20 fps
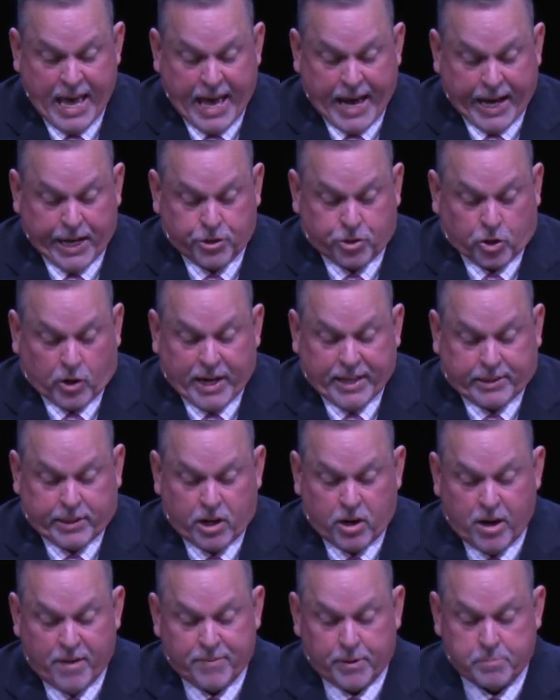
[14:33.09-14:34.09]
and drank
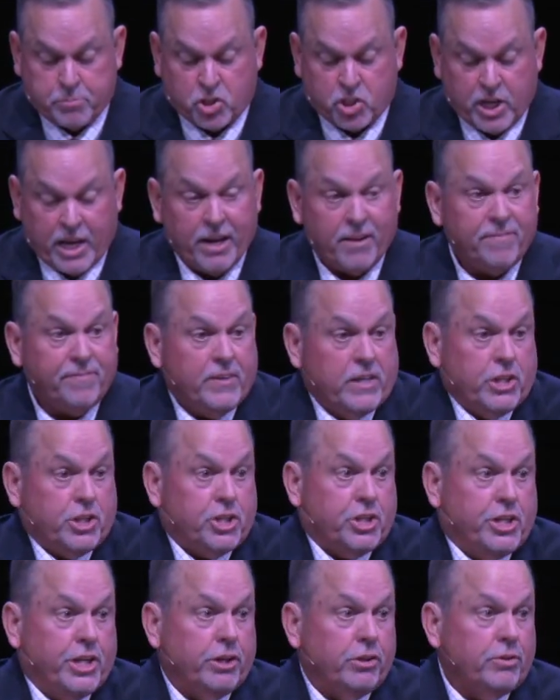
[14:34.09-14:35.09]
thereof himself, and his
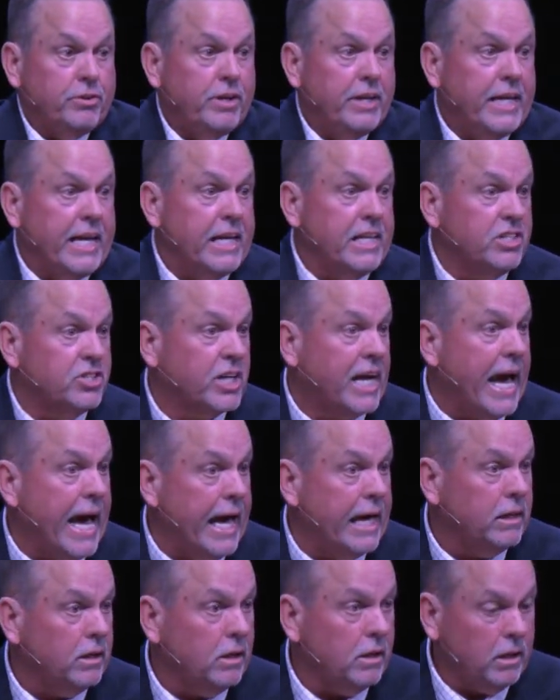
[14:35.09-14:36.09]
children, and his
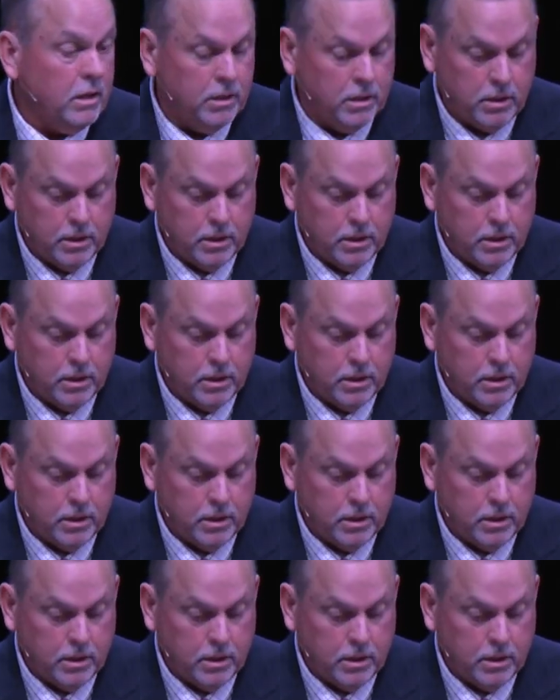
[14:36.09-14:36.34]
cattle?